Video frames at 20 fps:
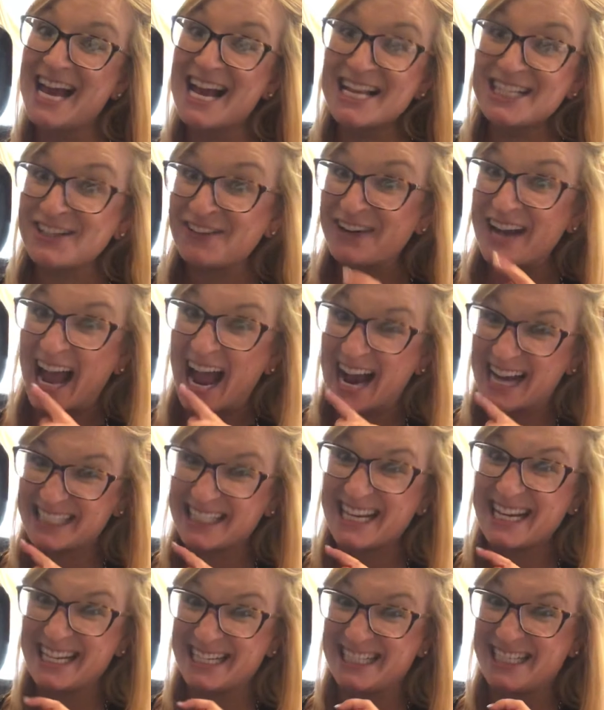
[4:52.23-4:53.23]
so it acts
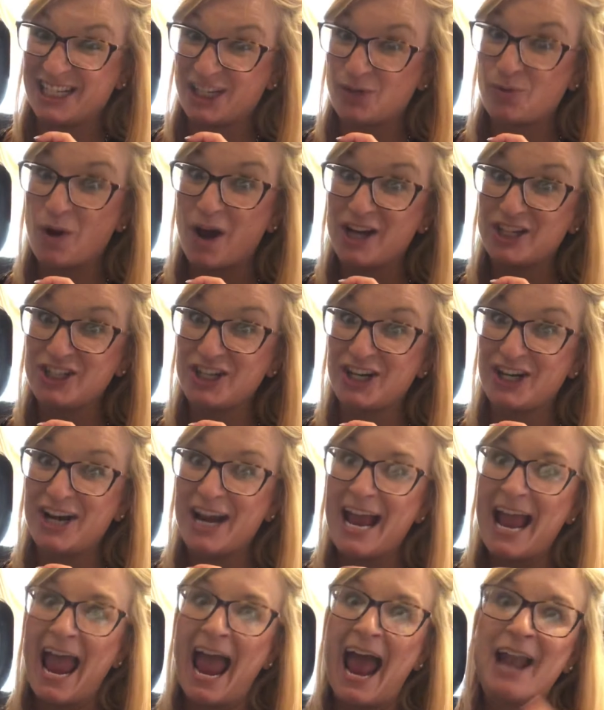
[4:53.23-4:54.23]
like a dishwasher
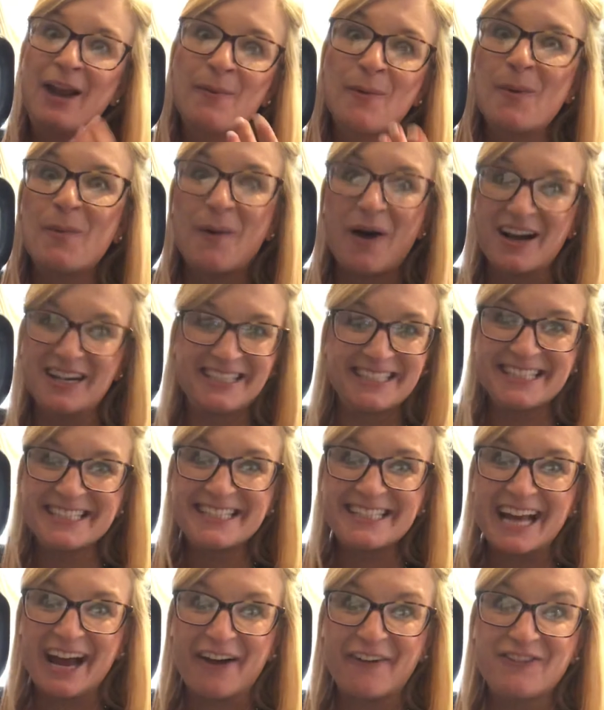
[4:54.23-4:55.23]
and it will wash
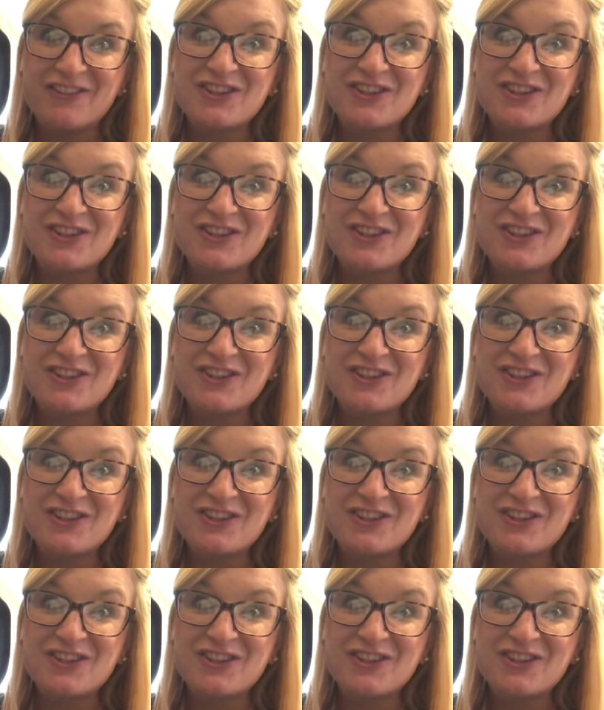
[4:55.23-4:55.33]
itself.